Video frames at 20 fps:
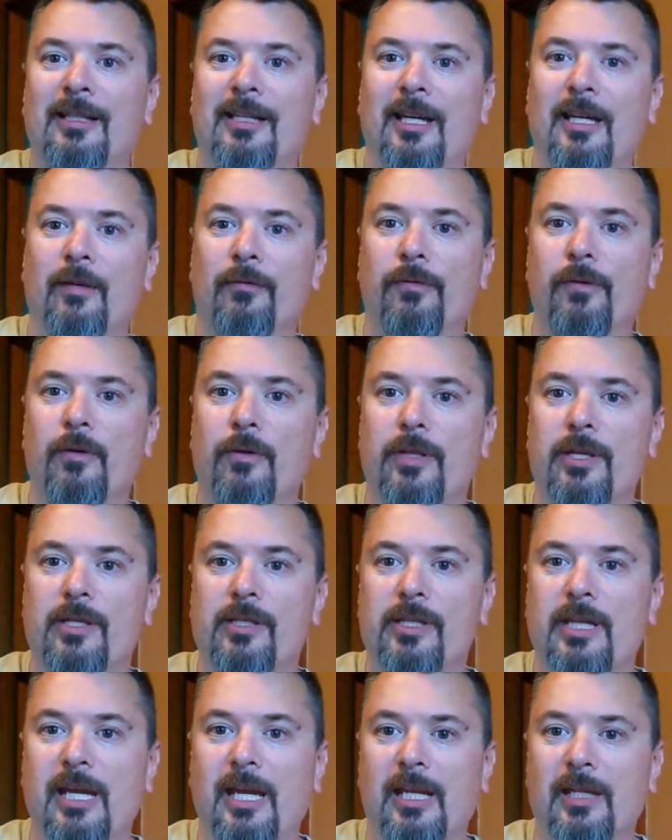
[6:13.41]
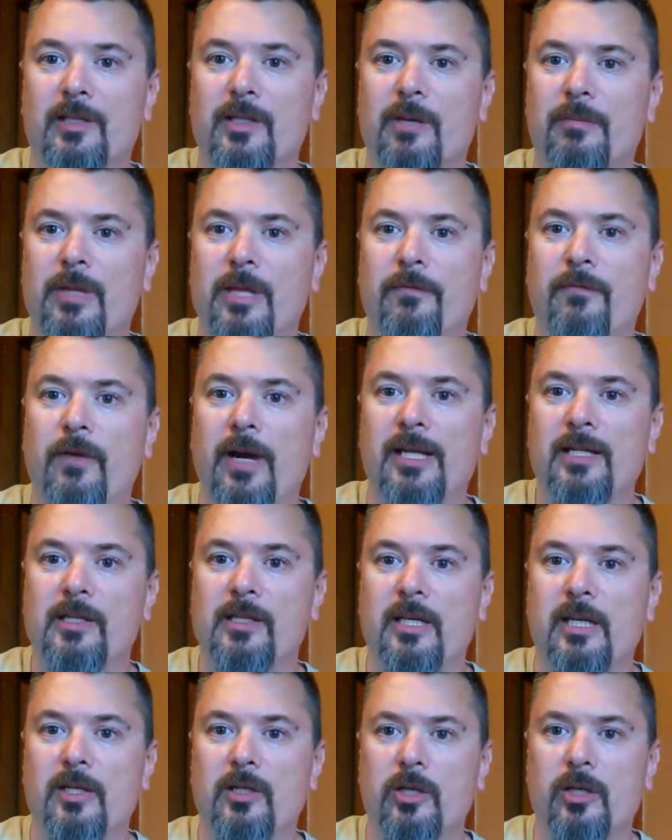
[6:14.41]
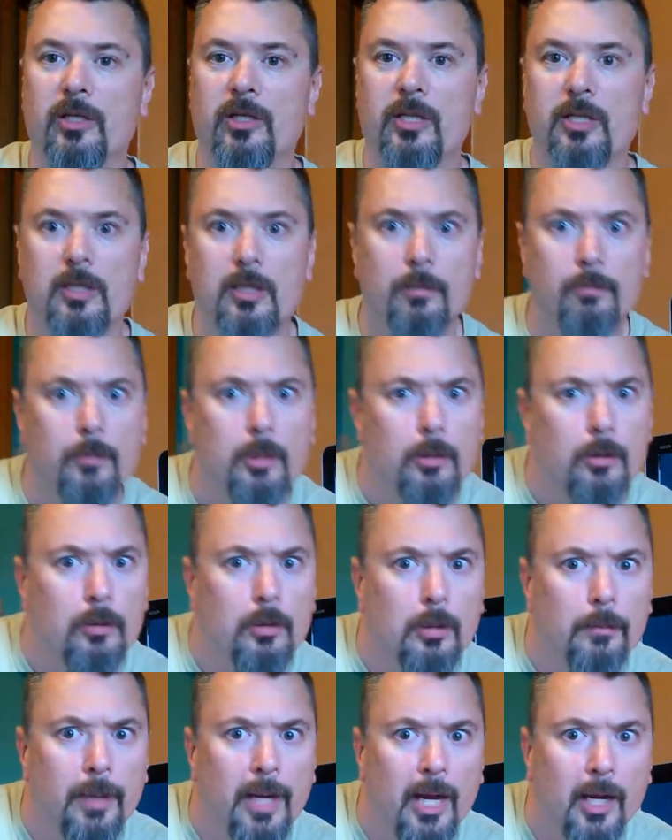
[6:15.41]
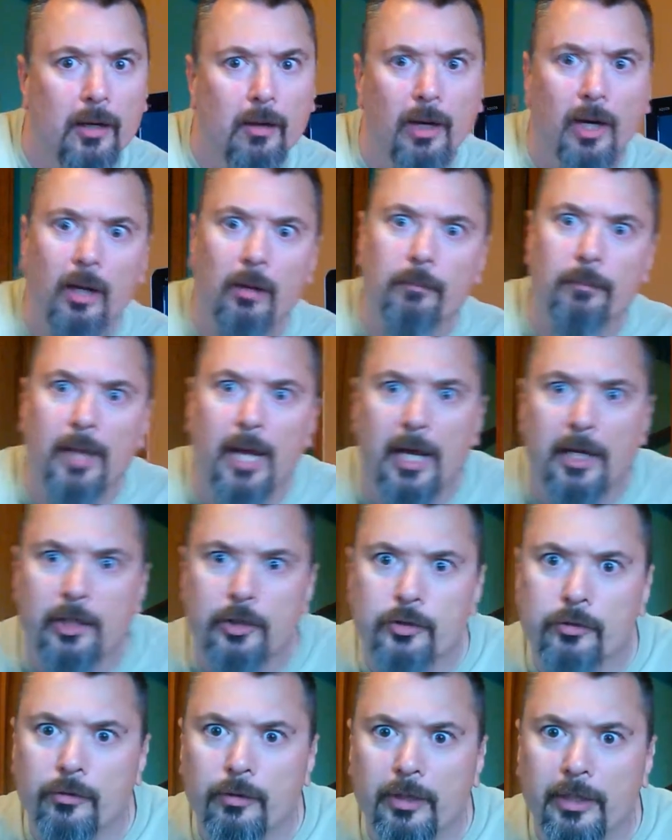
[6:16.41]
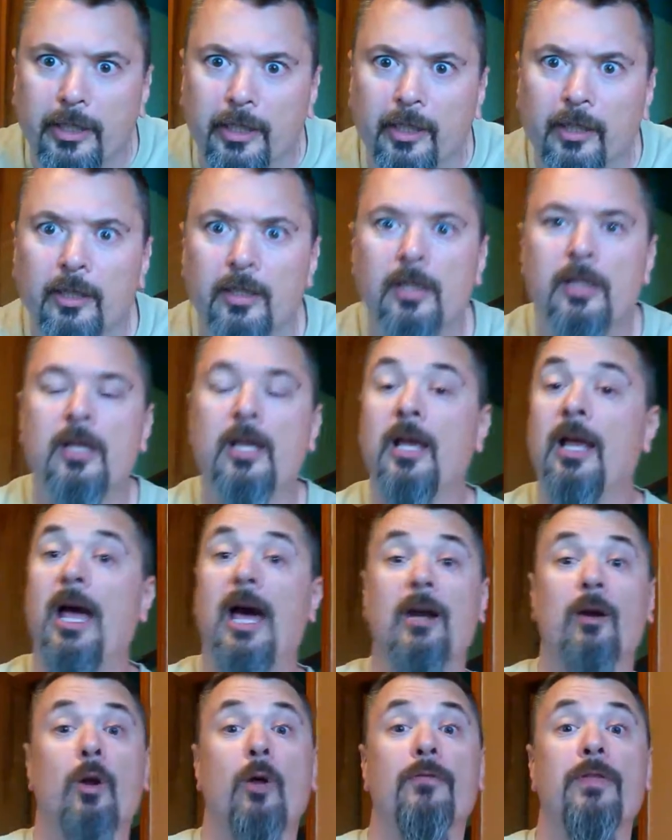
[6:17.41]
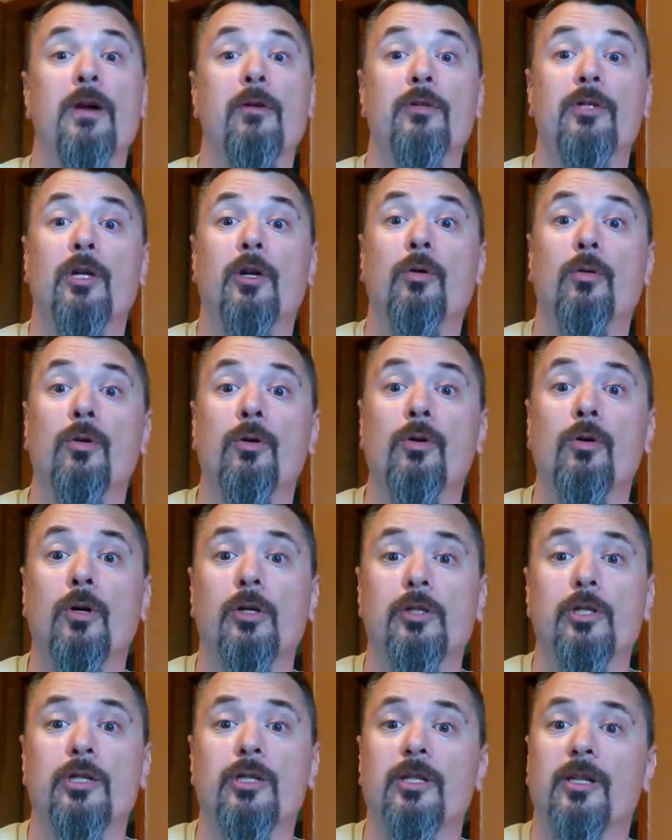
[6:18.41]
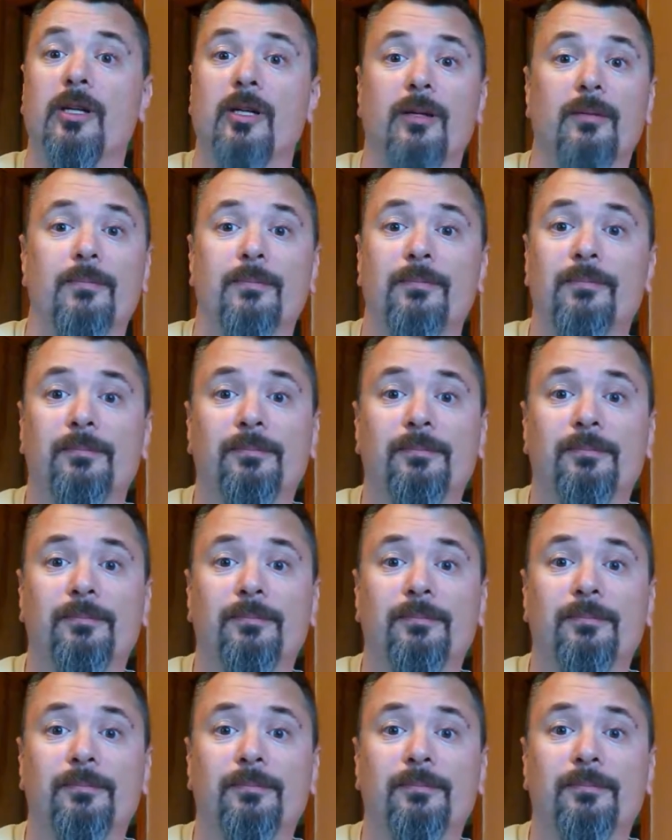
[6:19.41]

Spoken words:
in a few of the scenes. Some of the fight scenes, you can see some dude in the background behind a tree. I don't know if that was a crew or just a